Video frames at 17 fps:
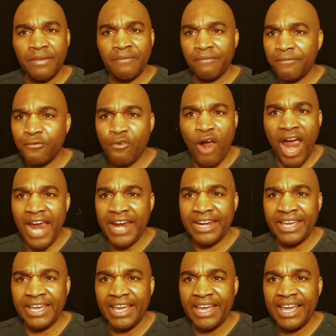
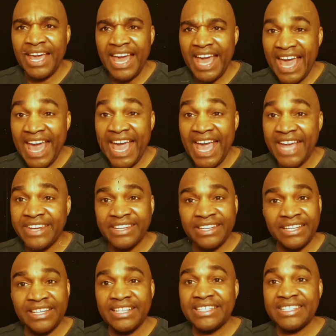Friday, and
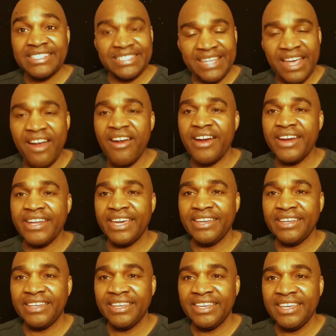Saturday?